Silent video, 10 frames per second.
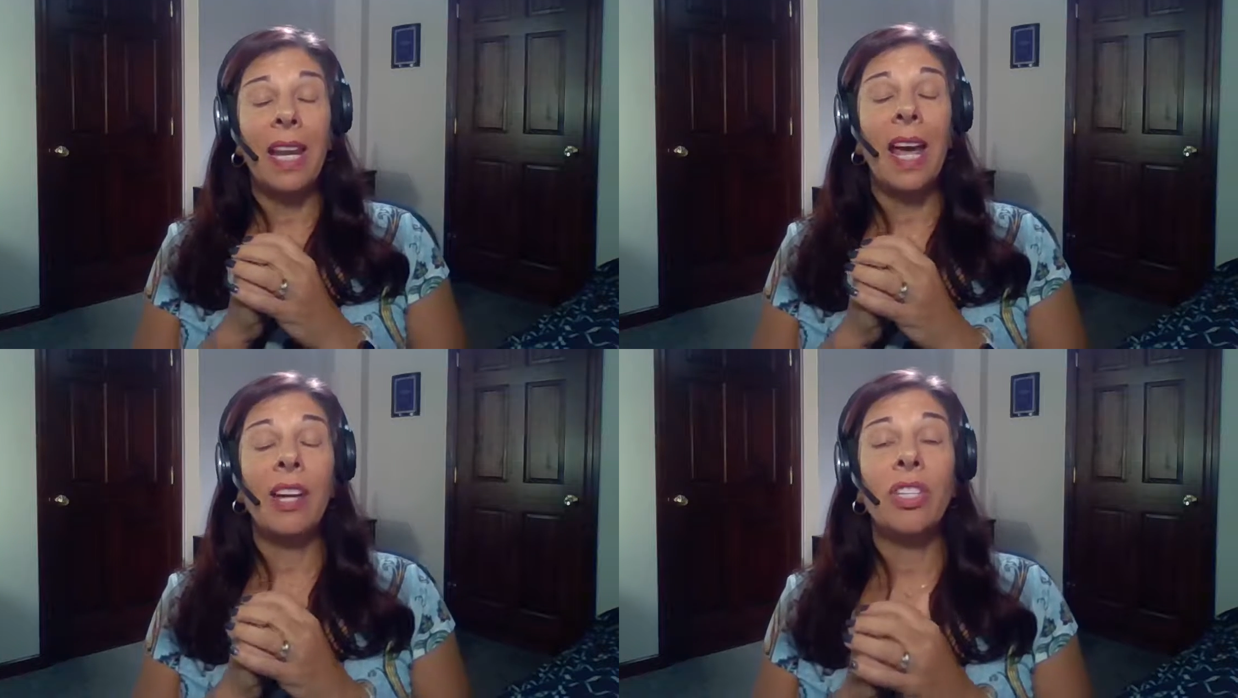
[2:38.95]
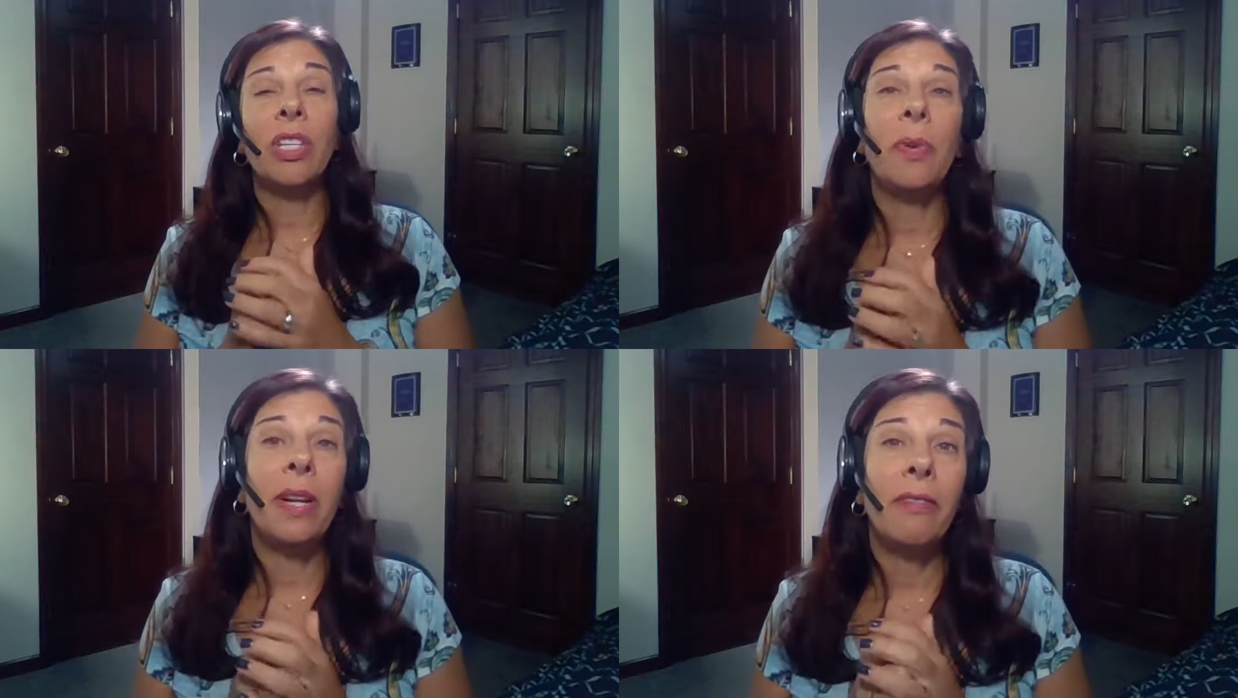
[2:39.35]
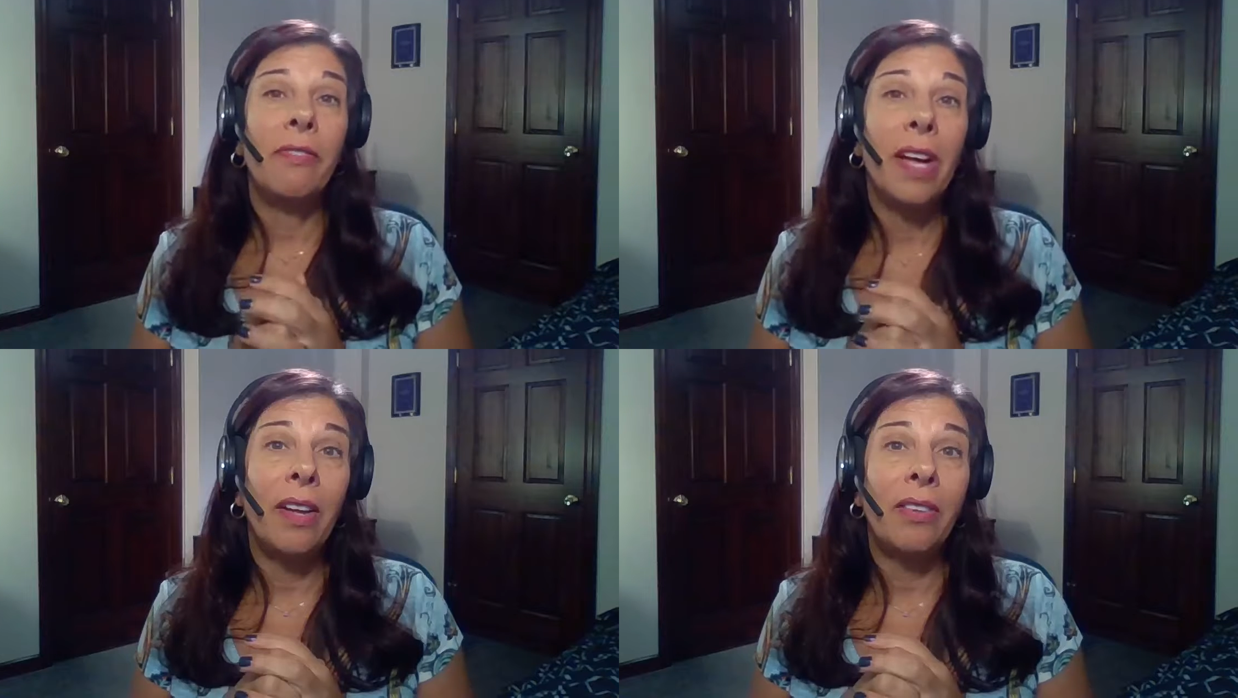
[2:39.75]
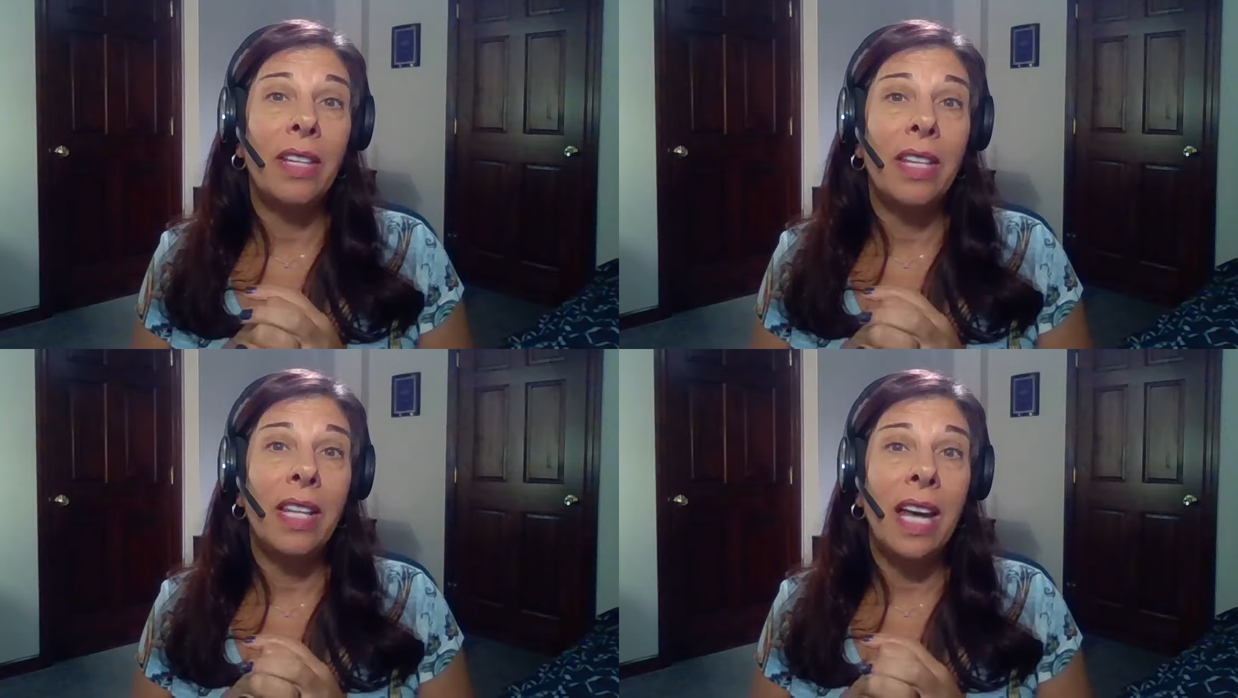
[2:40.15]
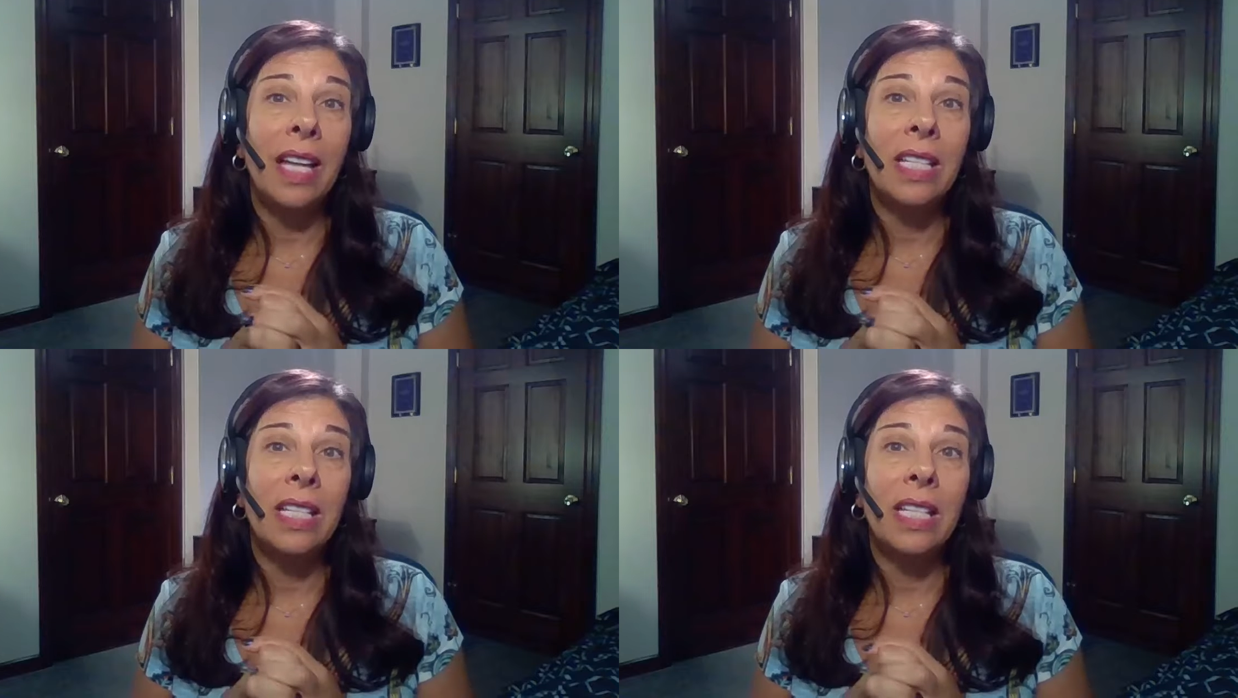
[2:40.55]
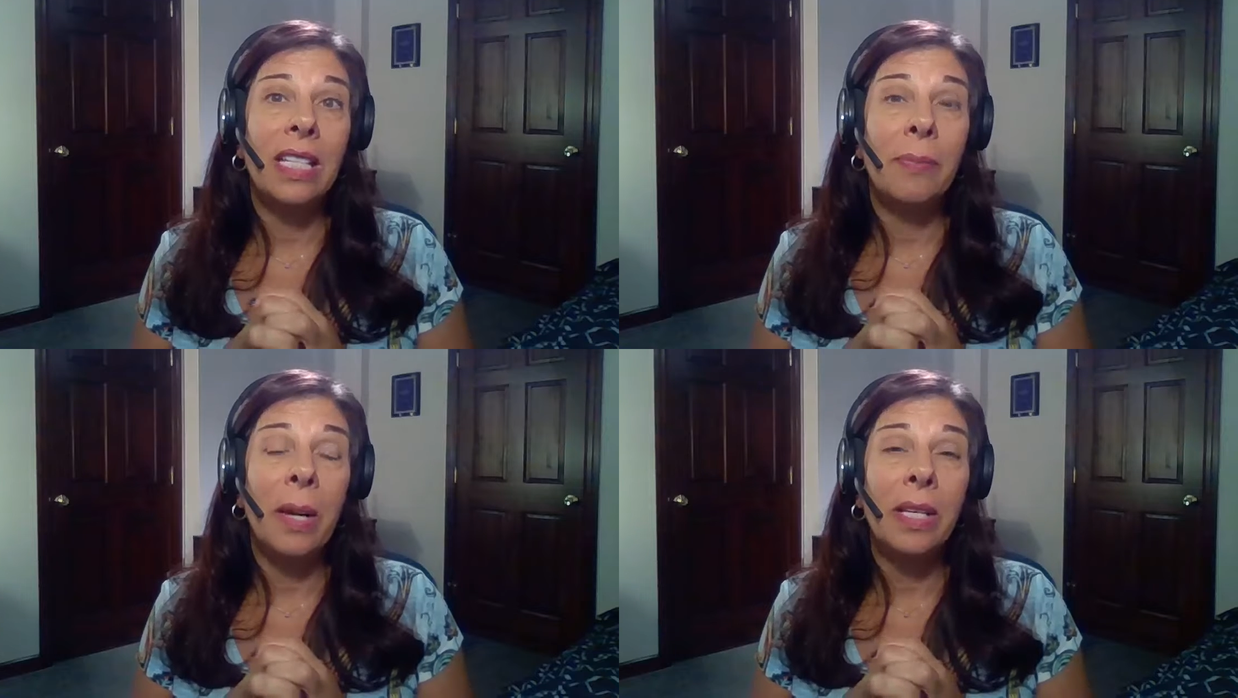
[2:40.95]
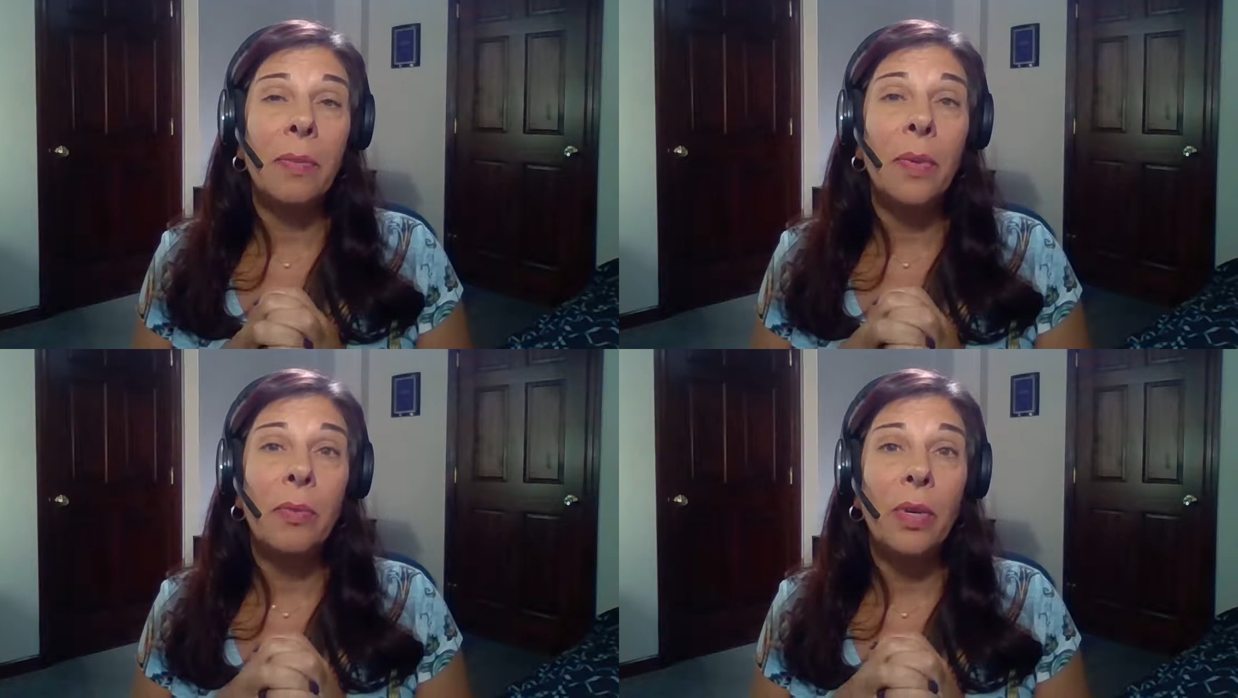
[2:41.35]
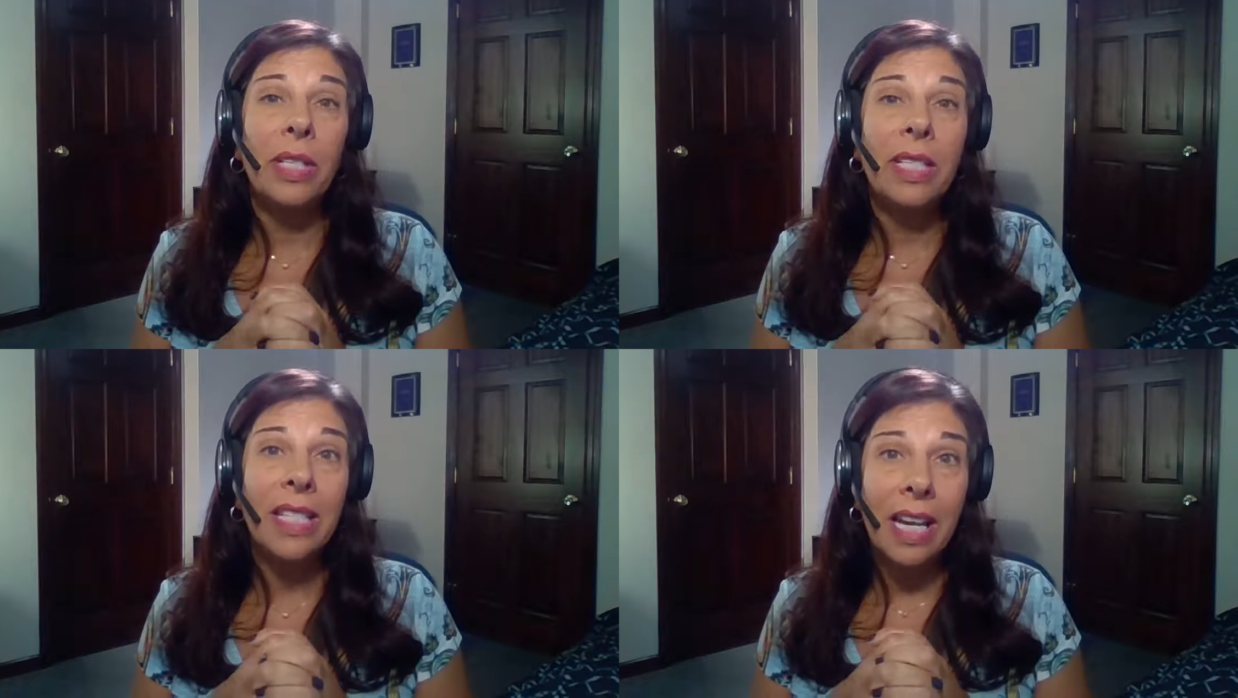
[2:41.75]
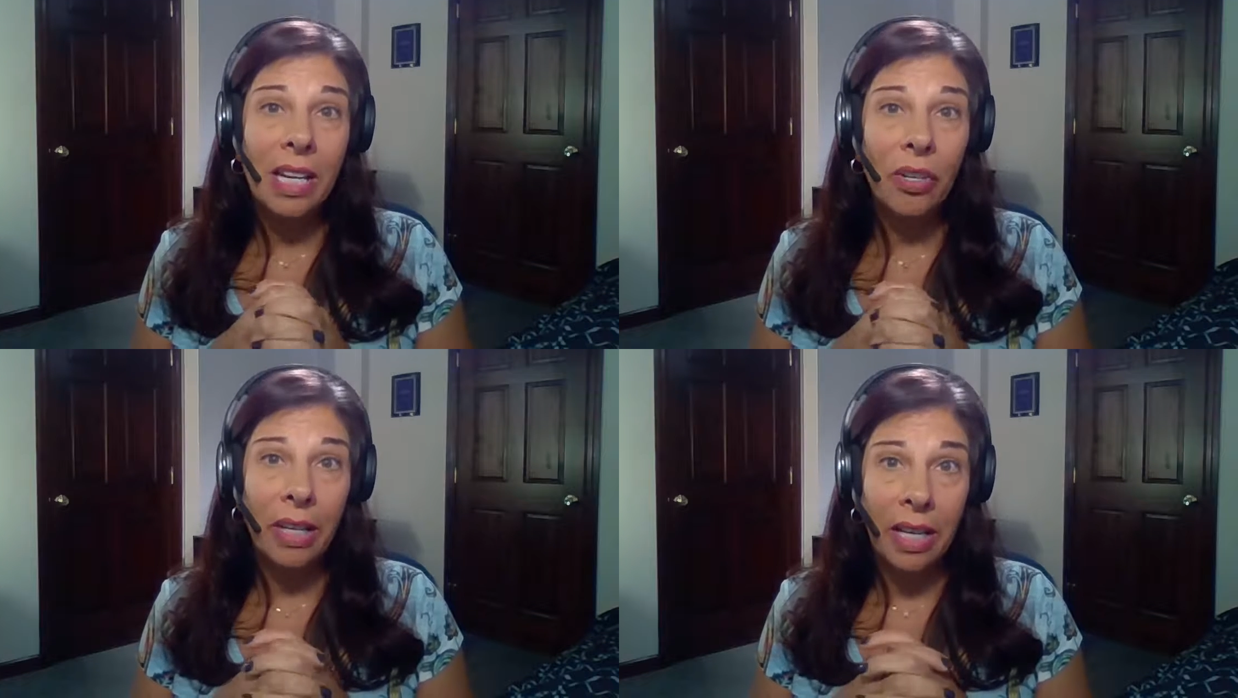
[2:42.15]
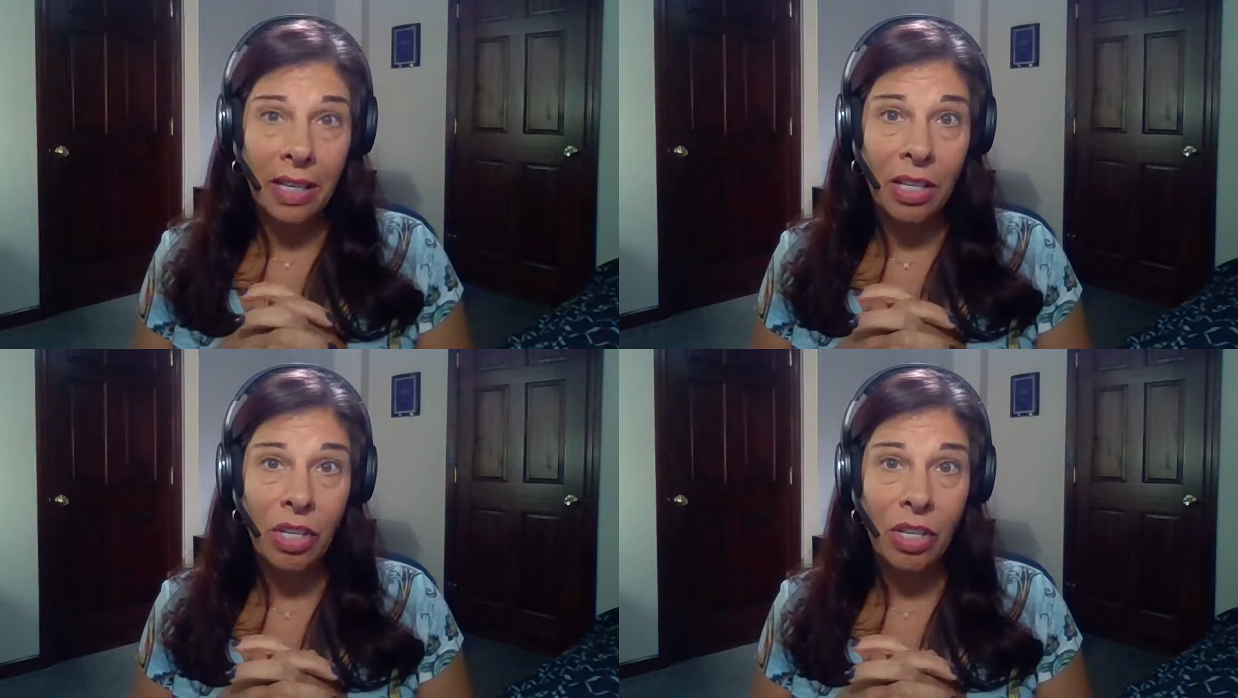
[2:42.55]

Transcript: actually what I found that depending upon what state you're in,